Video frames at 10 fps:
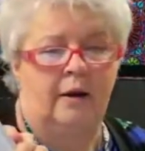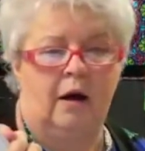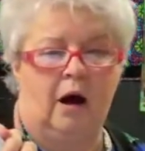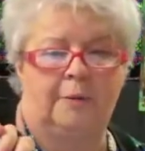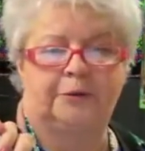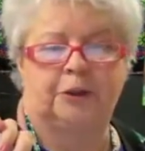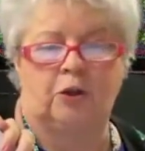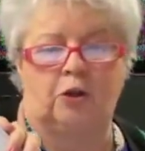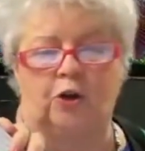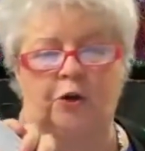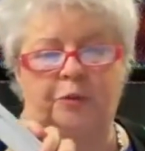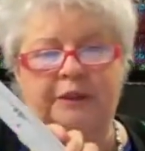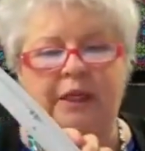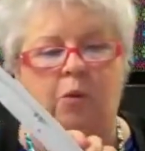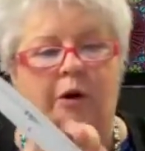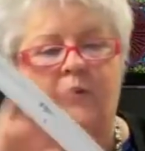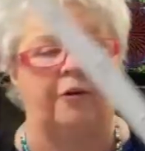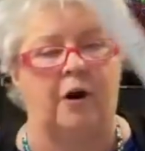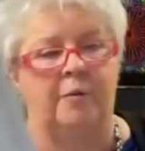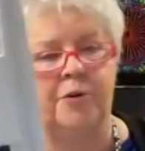optional hoops that work for
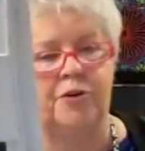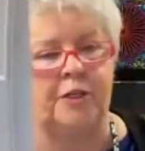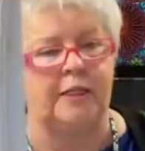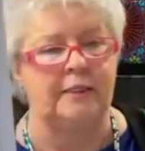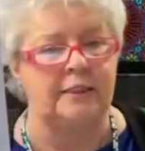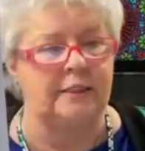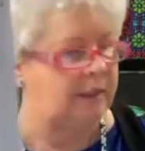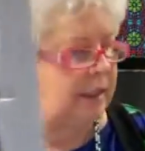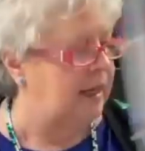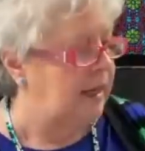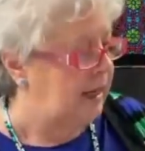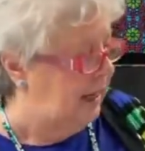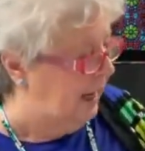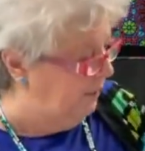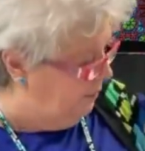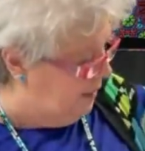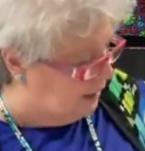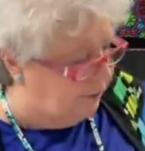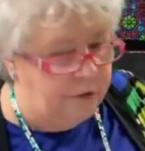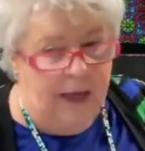our machines. And the
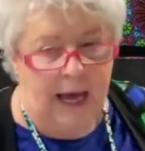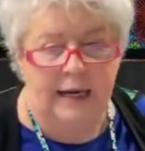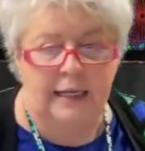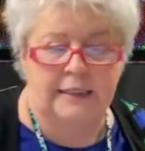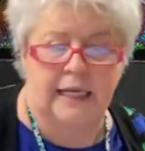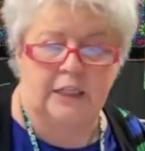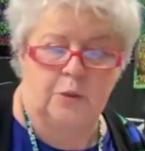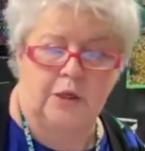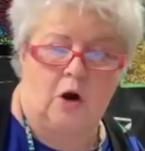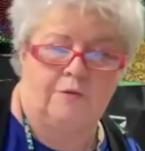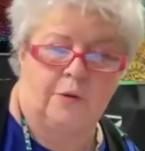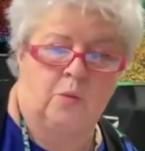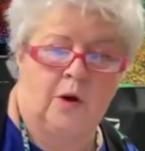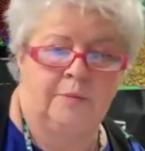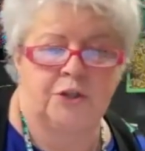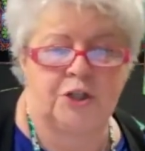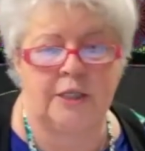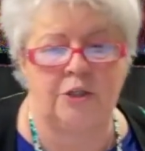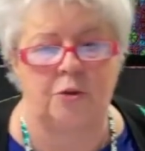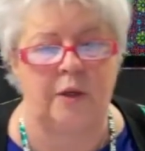reason for that is as we go from one
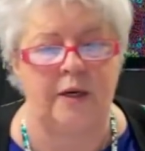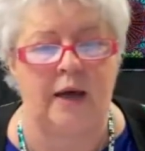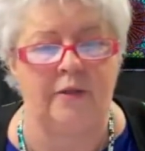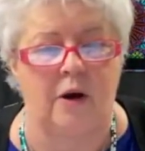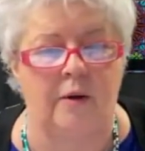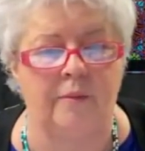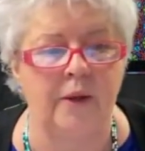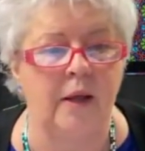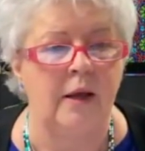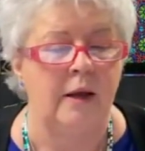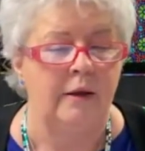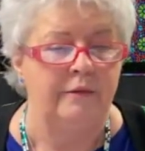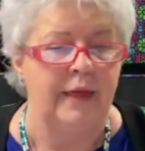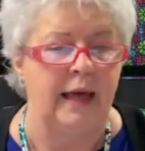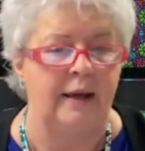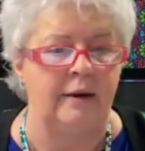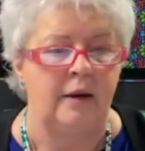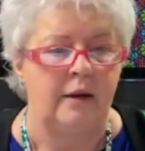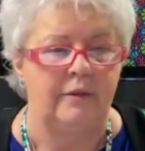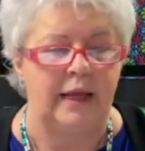machine to another, then
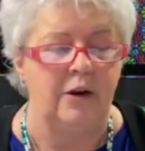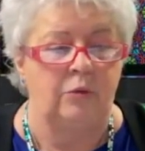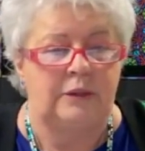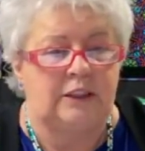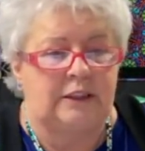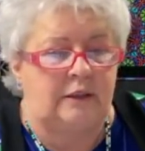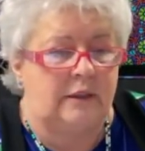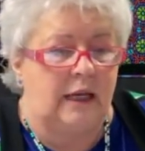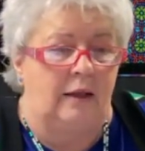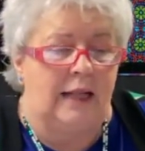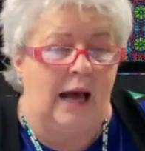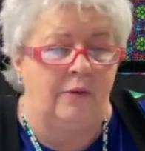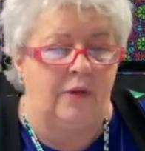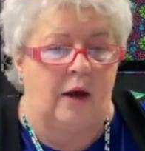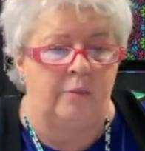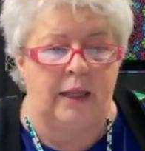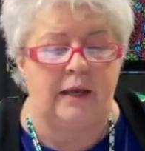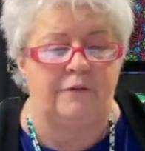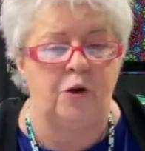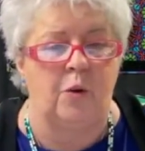they don't just allow them. Like
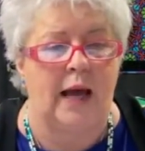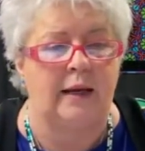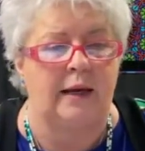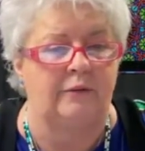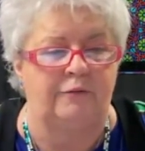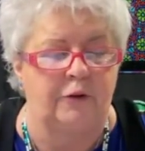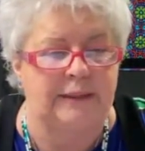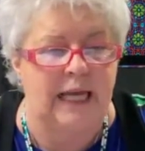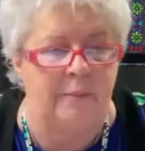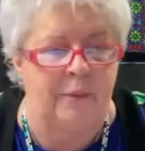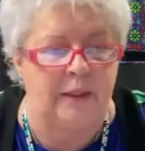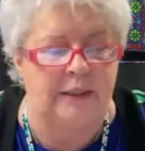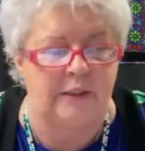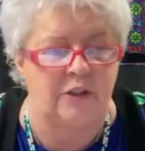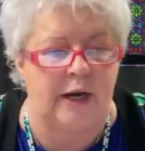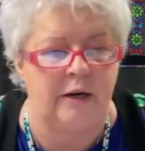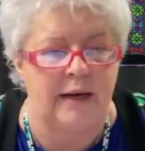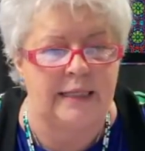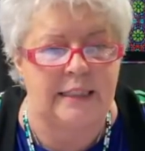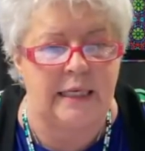if you had a, for example, a designer
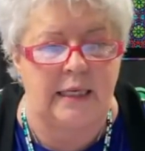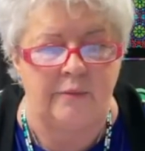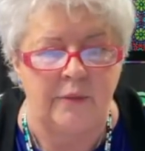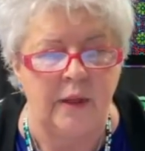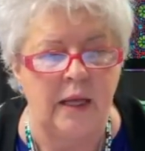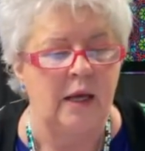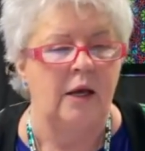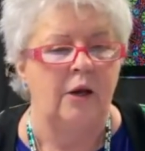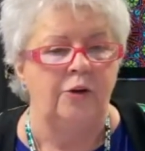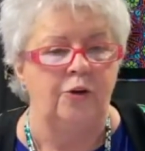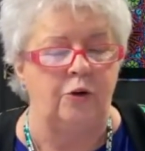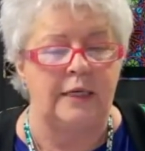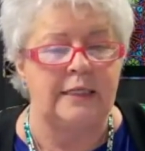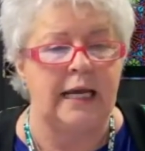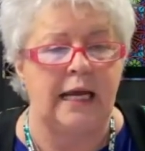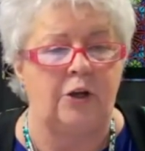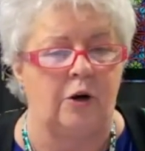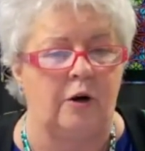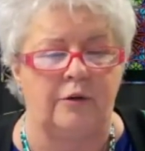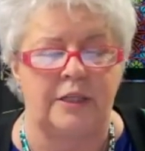SE you can take
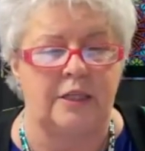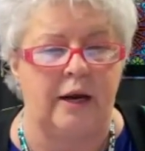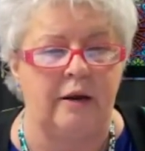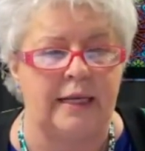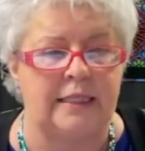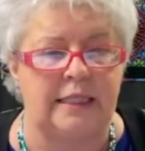your designer SE